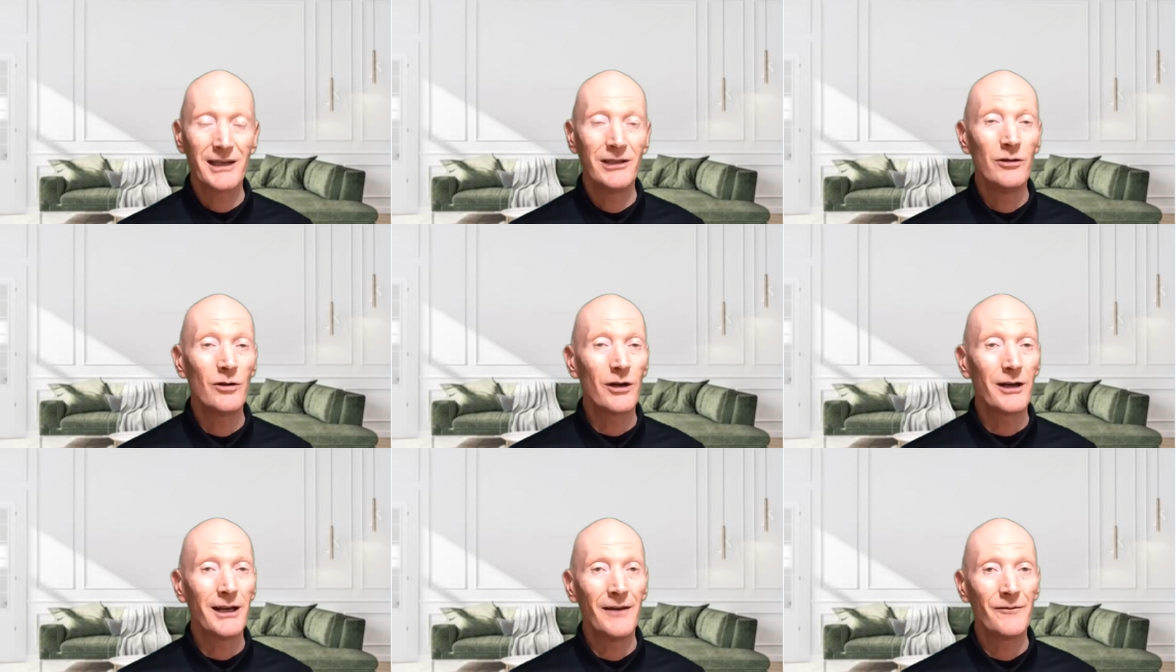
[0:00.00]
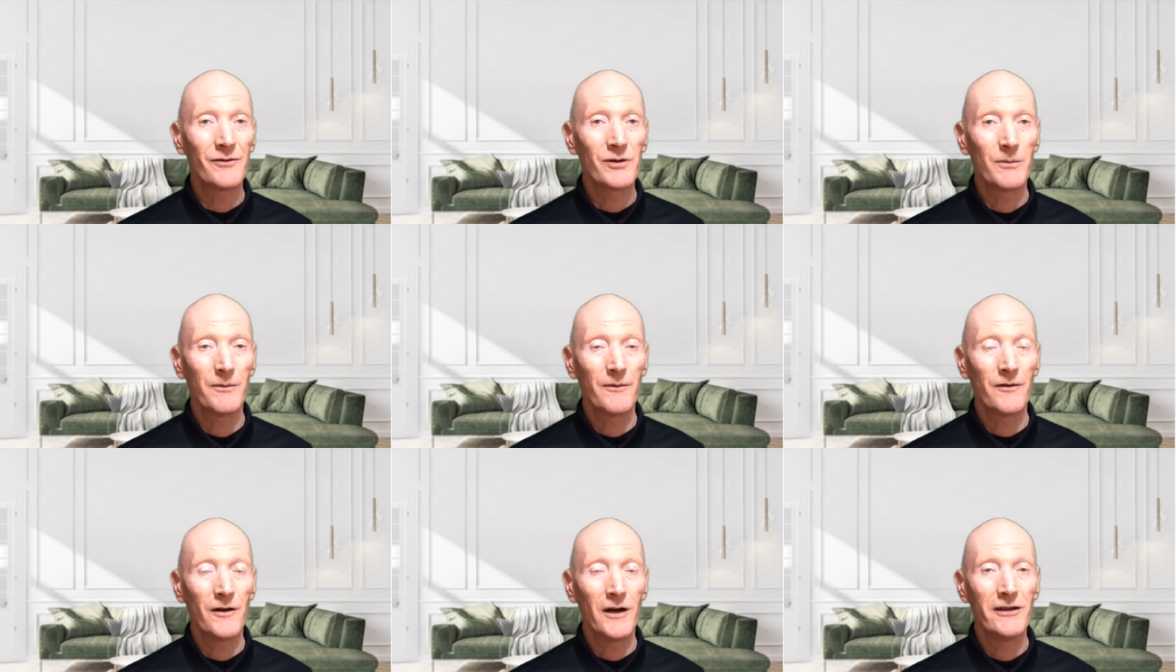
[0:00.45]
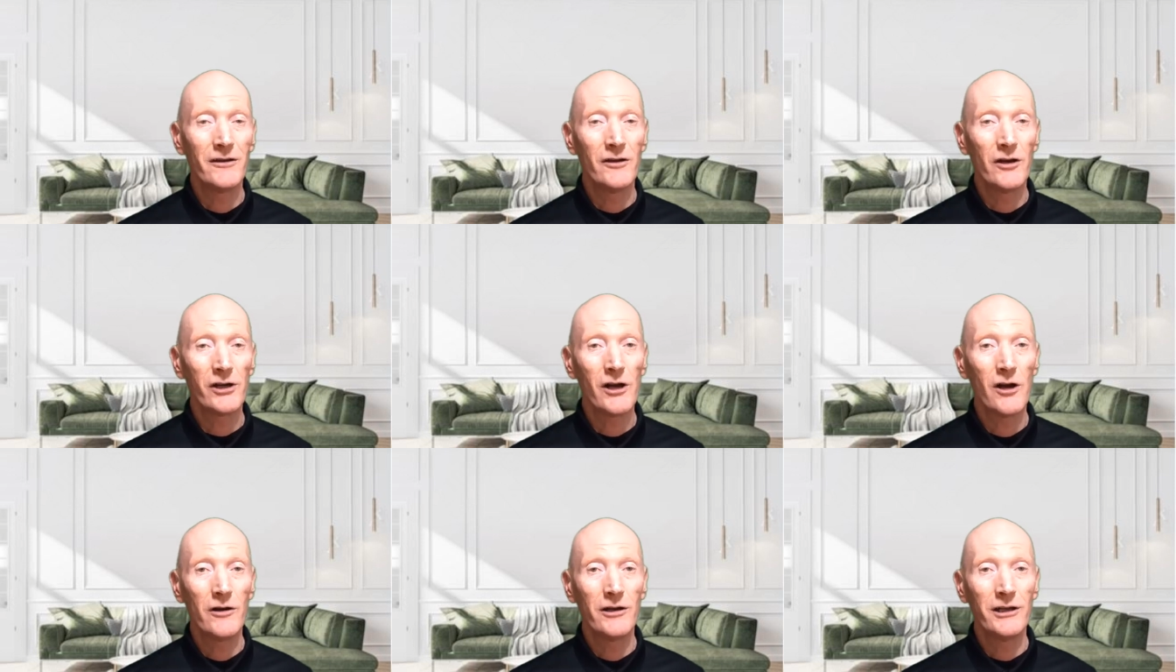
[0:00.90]
then you're going to have to provide
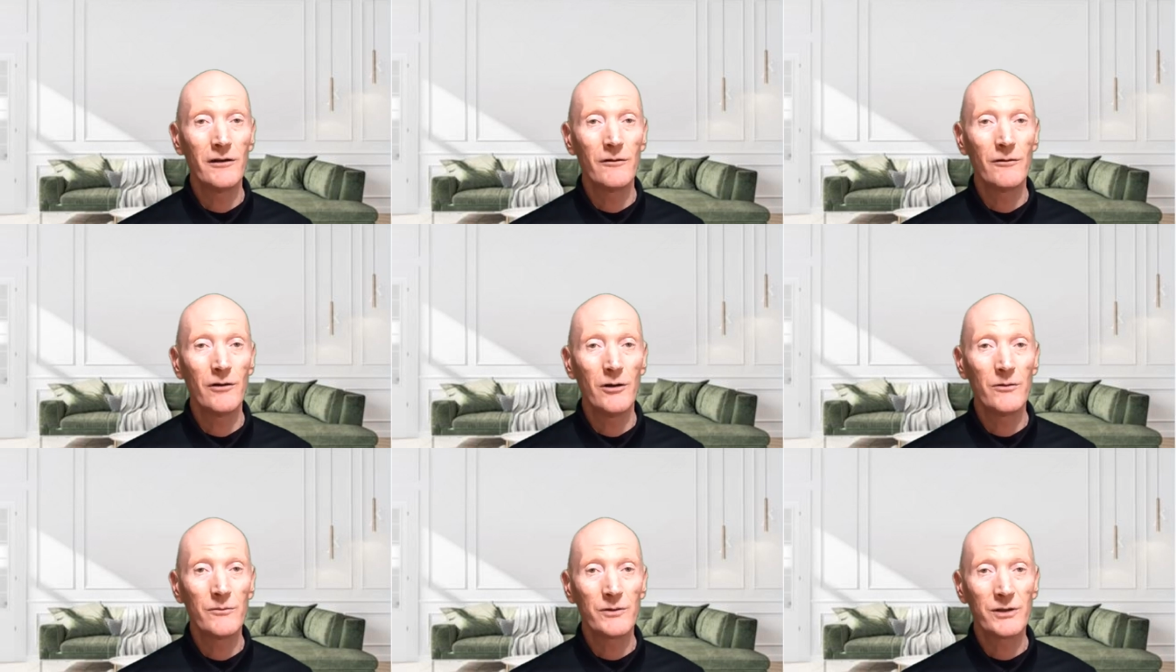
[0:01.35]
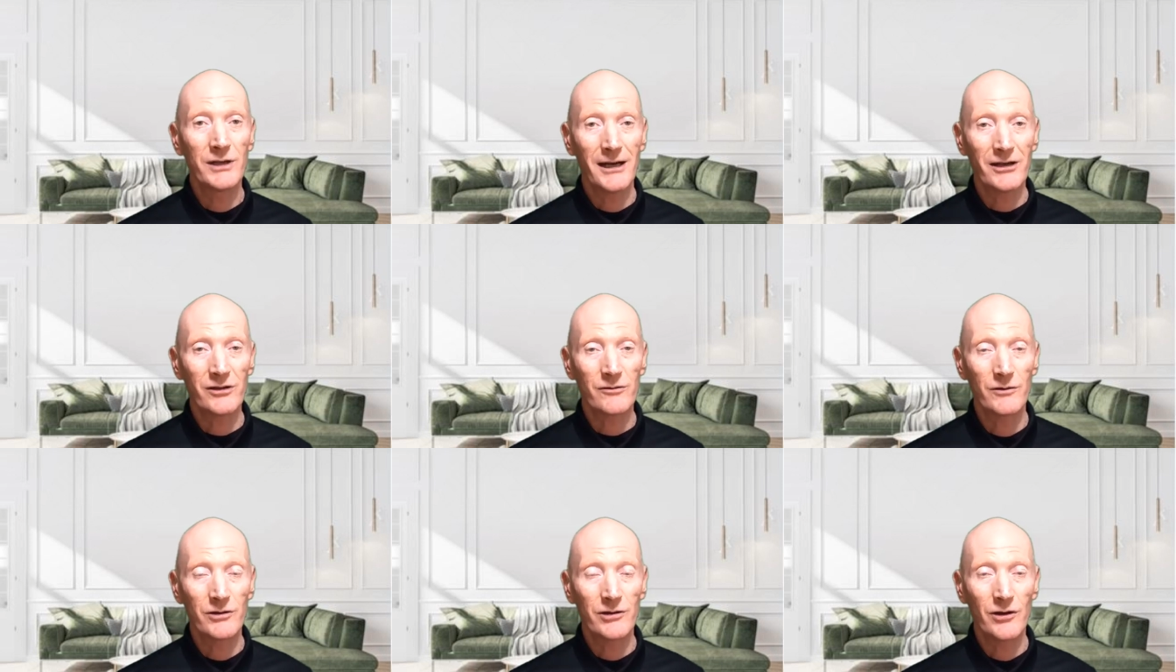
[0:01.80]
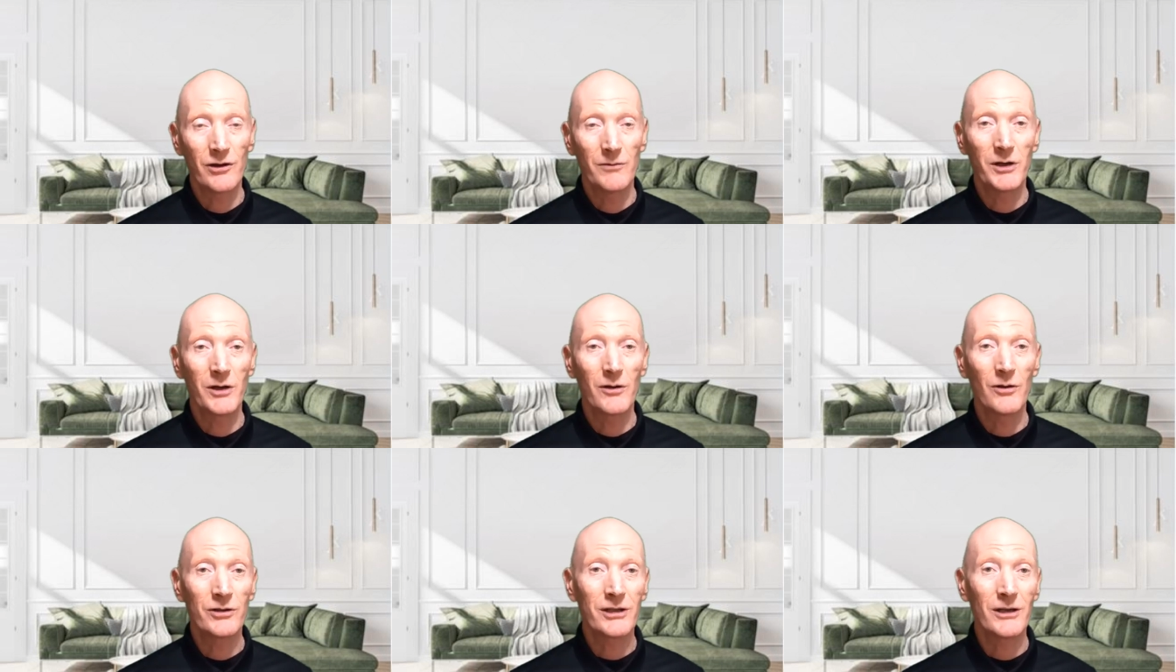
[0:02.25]
not only your own tax return,
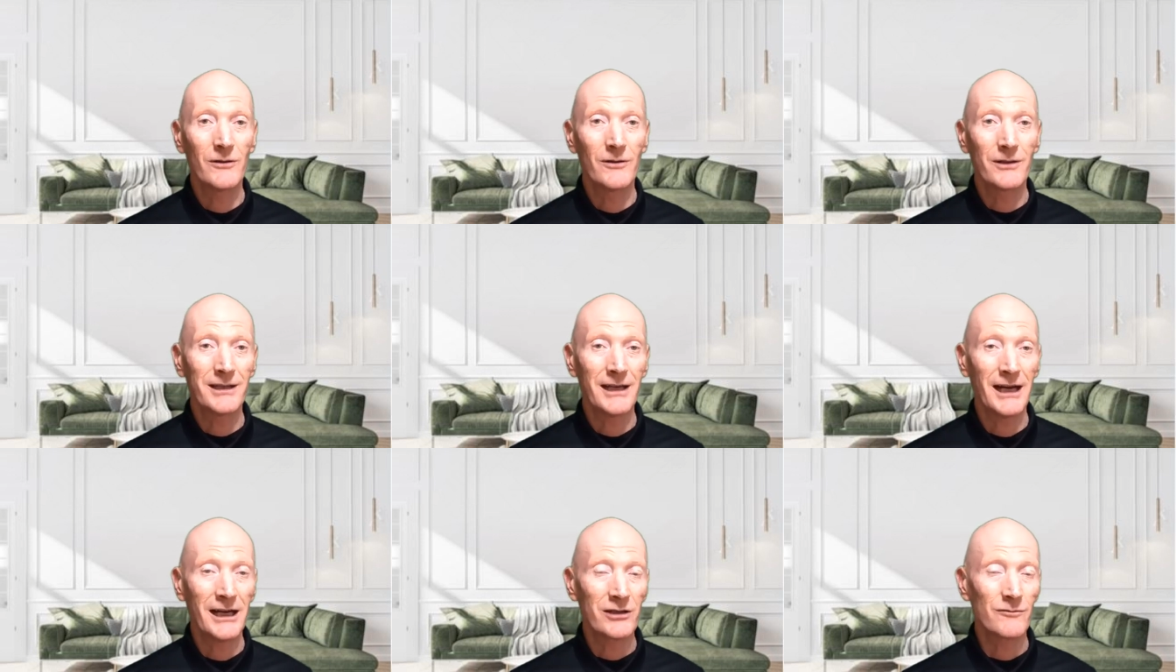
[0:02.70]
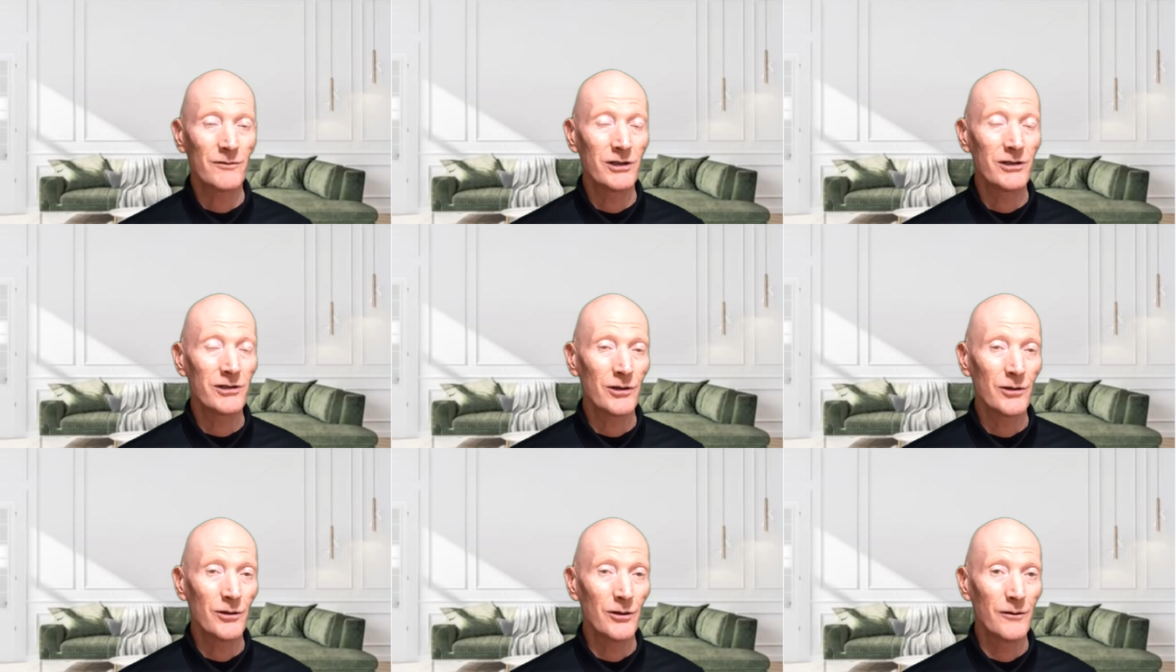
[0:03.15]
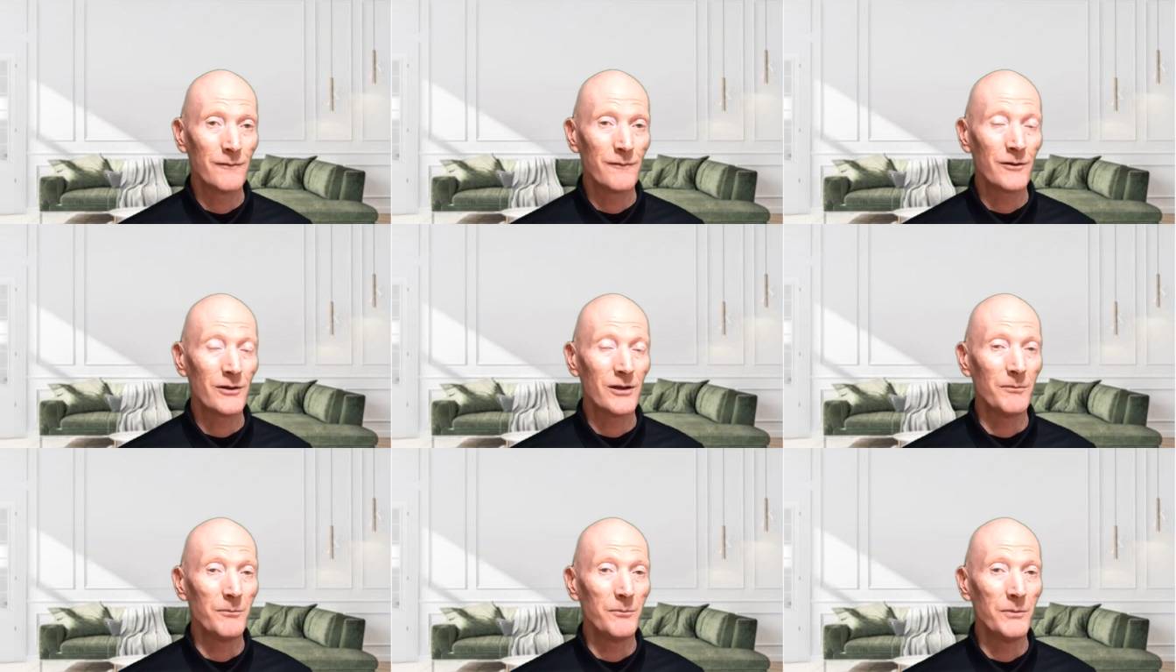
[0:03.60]
but also a tax return
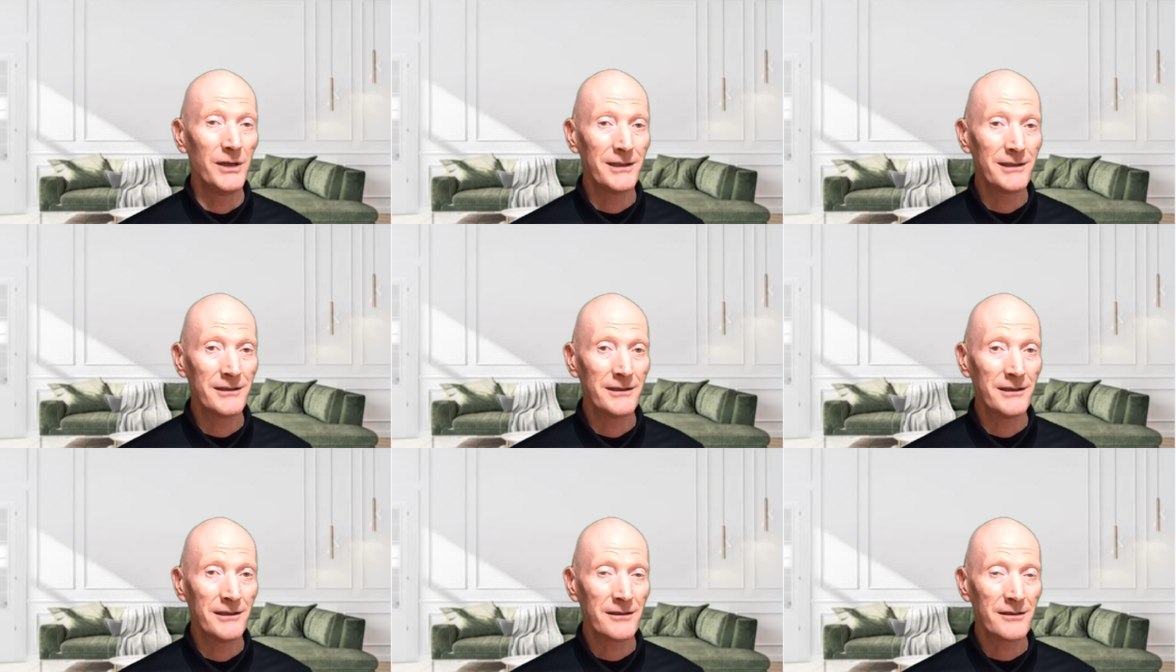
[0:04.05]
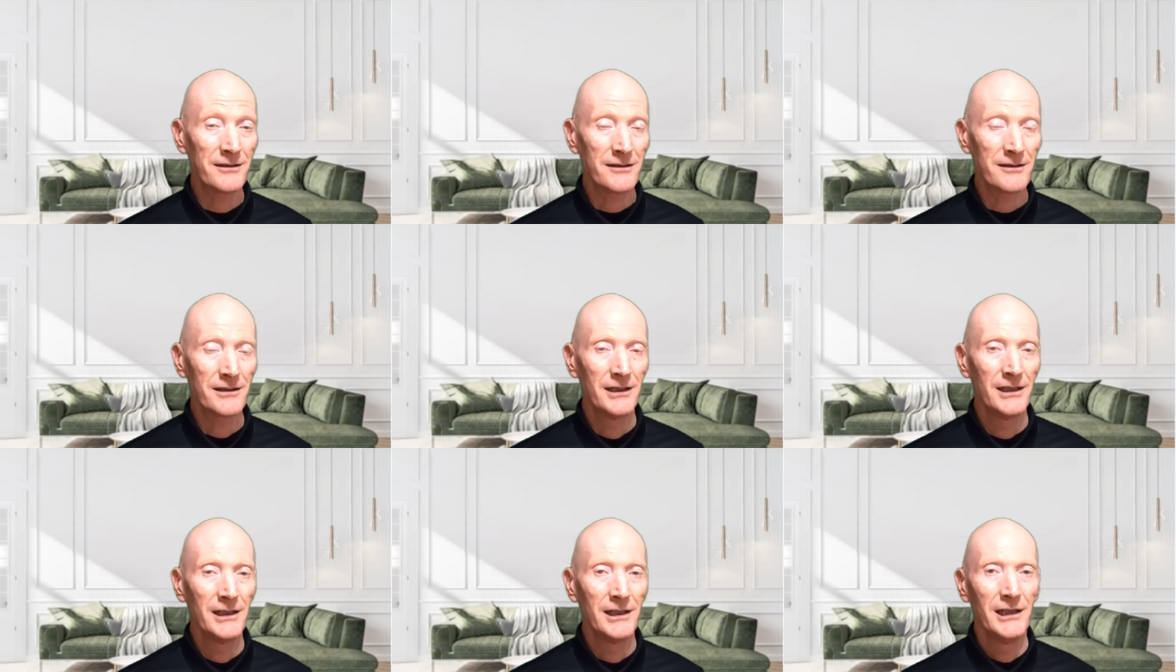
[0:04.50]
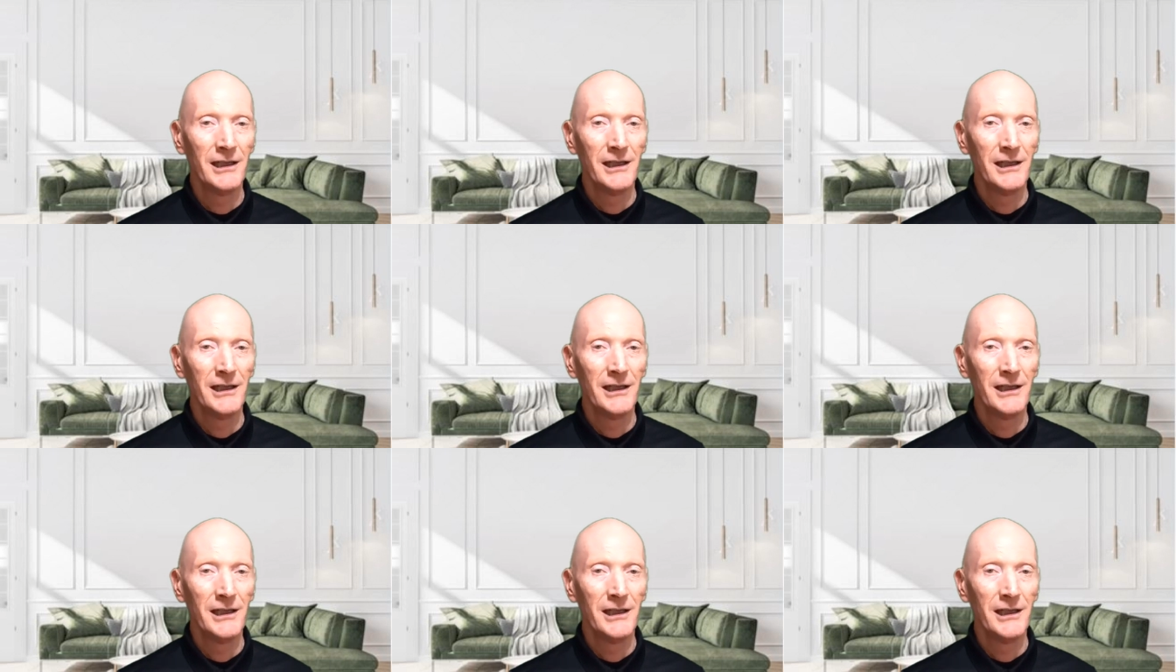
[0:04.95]
for the business,